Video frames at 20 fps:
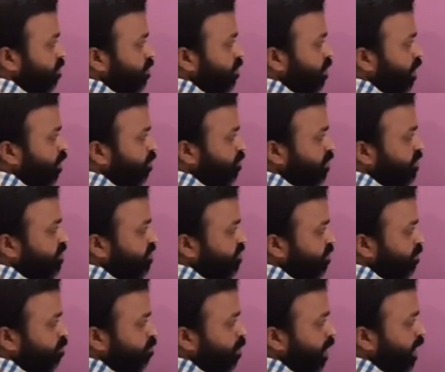Now which
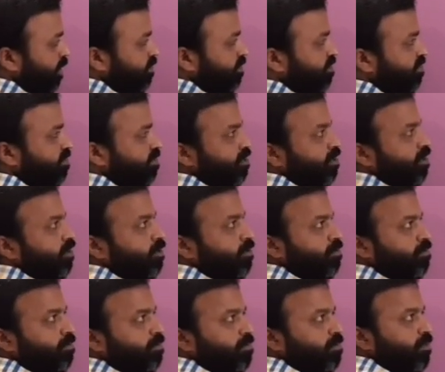is implies
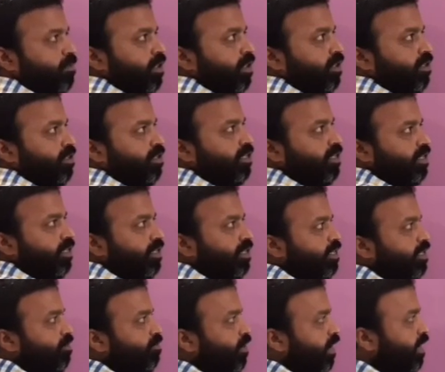
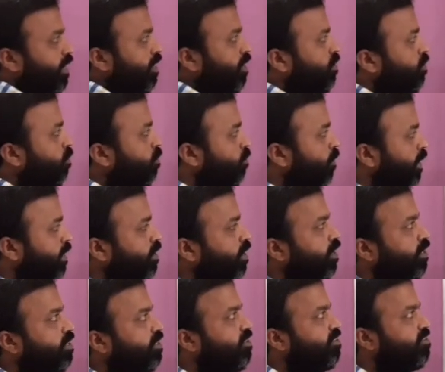here given
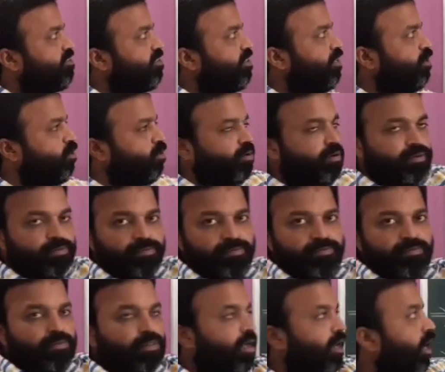y0 is
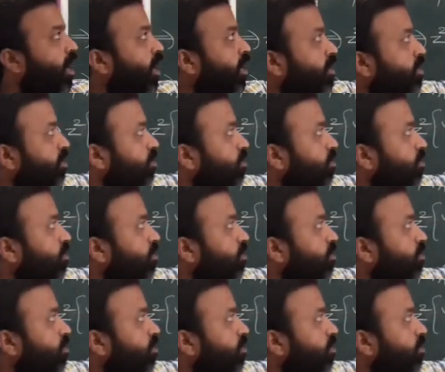0 and